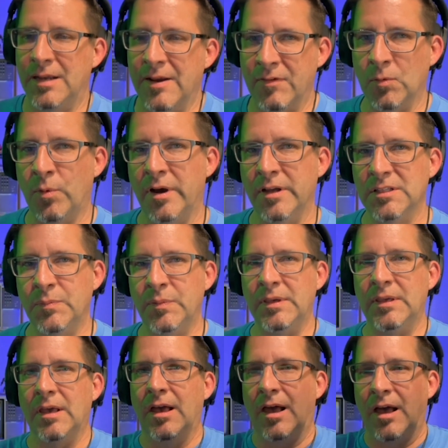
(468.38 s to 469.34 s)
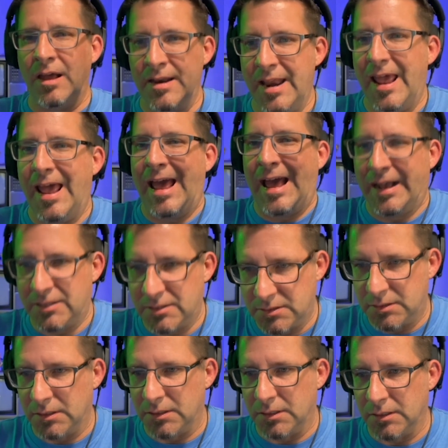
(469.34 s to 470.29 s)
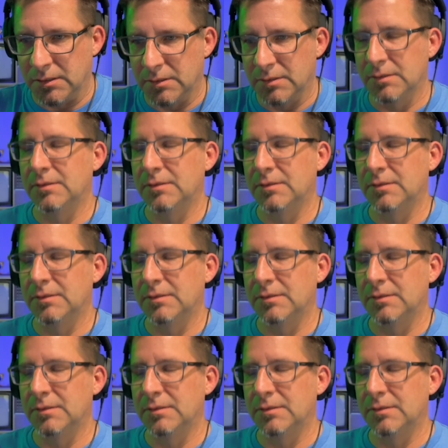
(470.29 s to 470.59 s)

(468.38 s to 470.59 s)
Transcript: never wanted to be an actor,